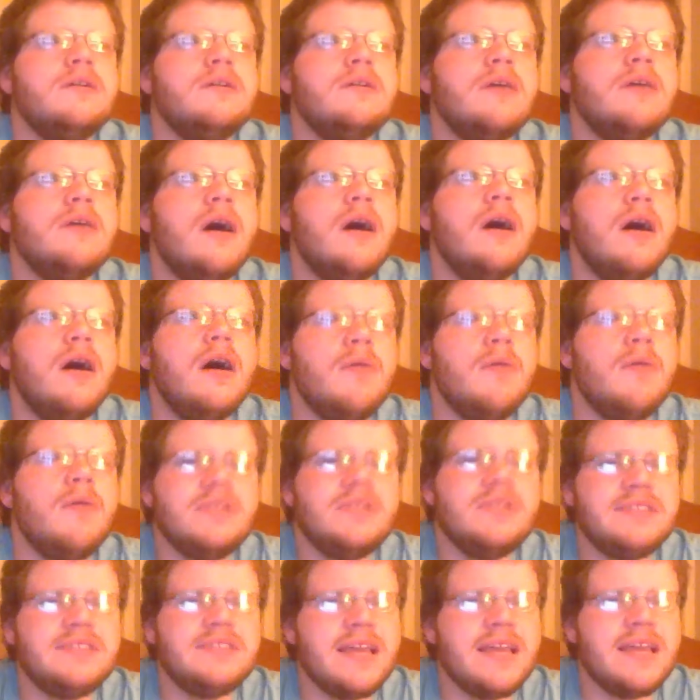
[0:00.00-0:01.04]
I want
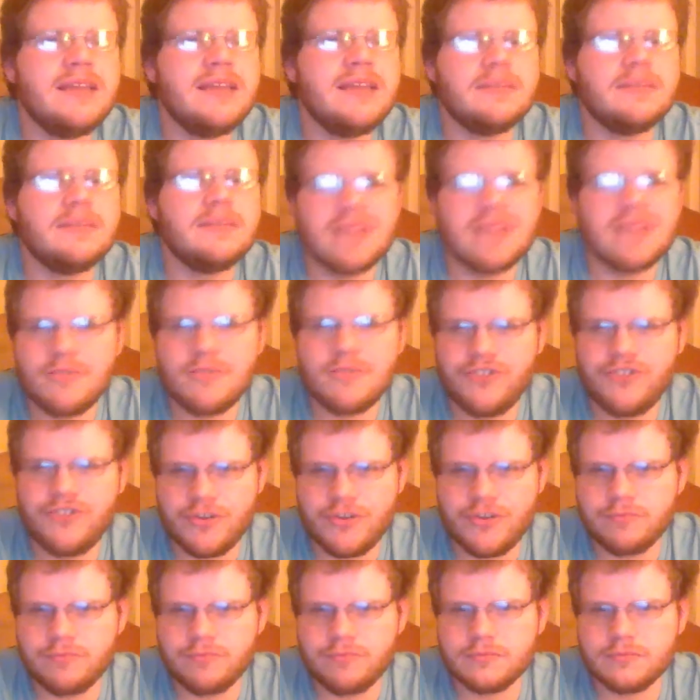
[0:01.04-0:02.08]
to say sometime in
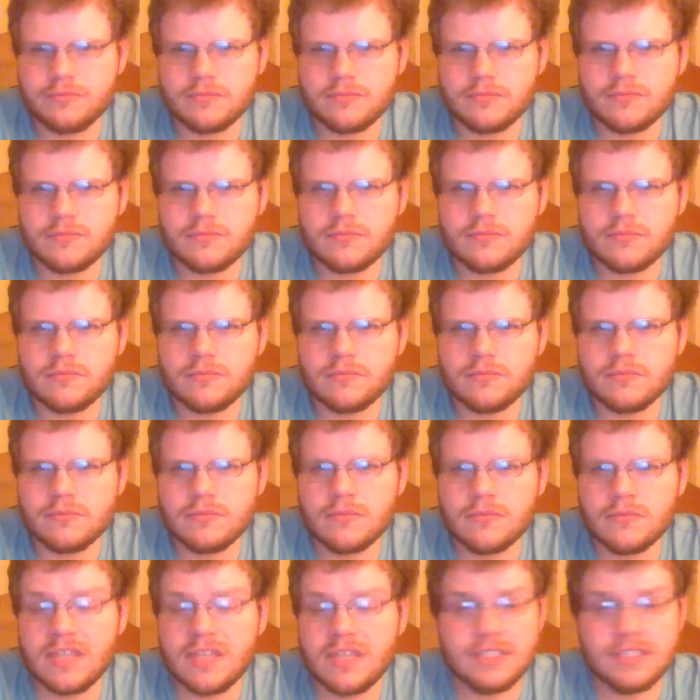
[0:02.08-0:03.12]
June.
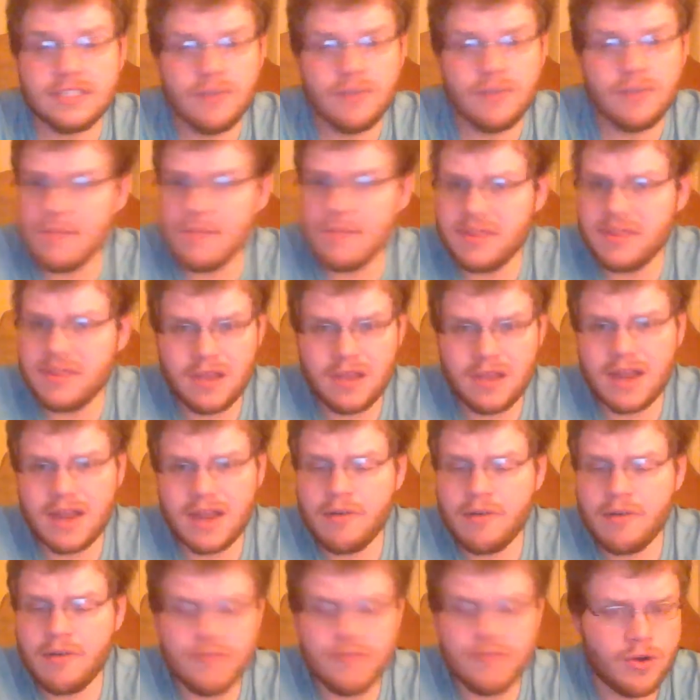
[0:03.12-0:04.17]
Because it's already been done. I
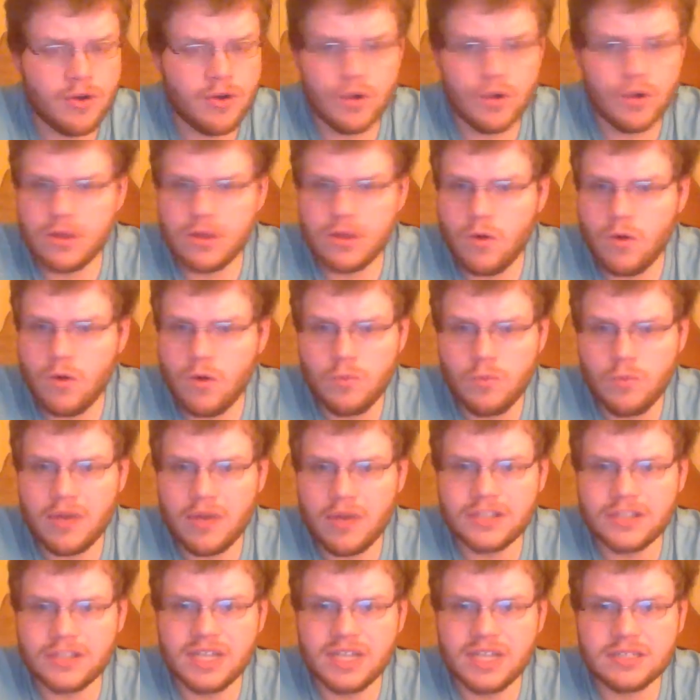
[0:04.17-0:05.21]
already recorded the whole
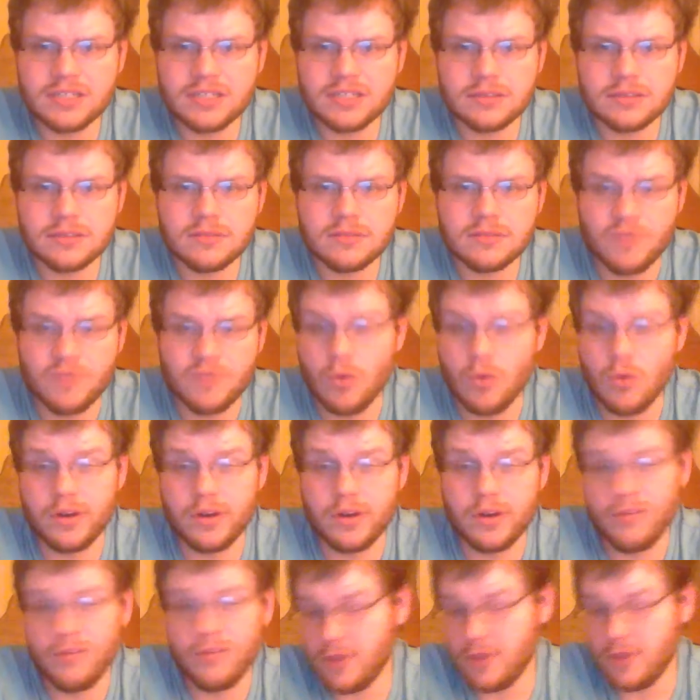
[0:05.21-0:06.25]
project.
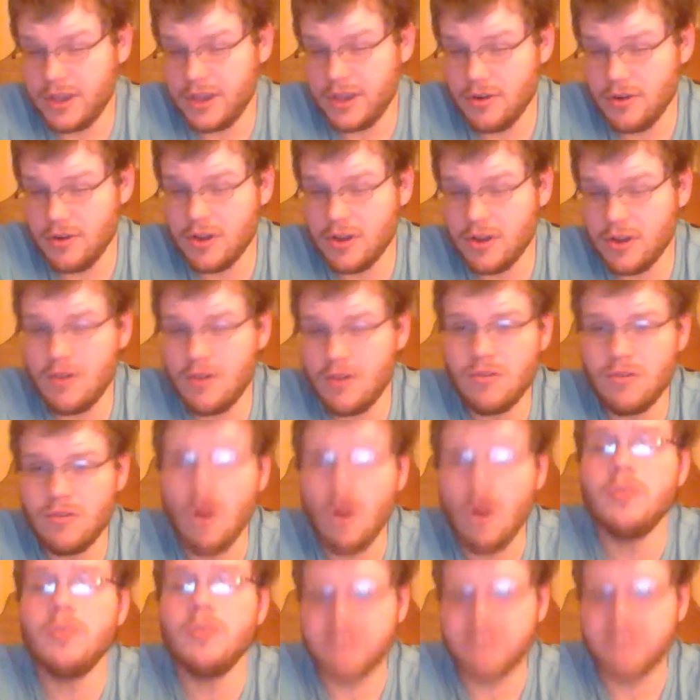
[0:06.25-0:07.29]
Recorded over a year ago.
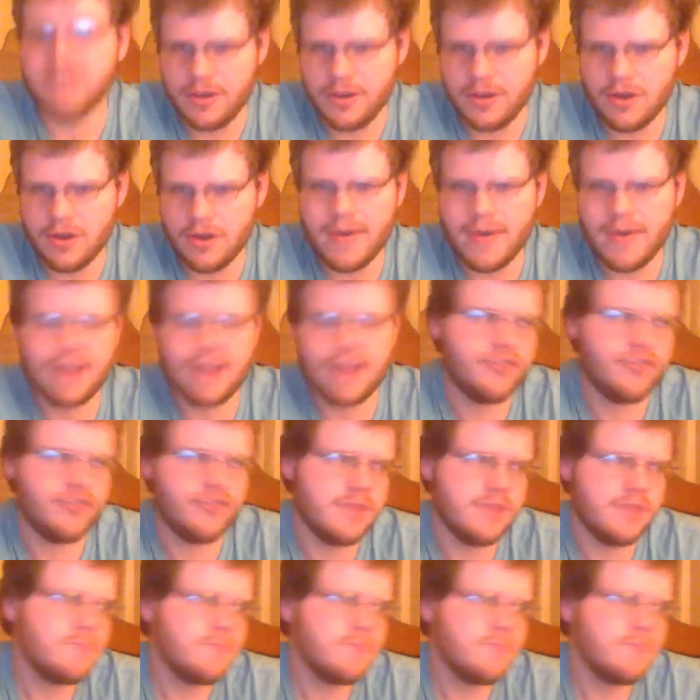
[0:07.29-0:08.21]
Almost a year ago, actually.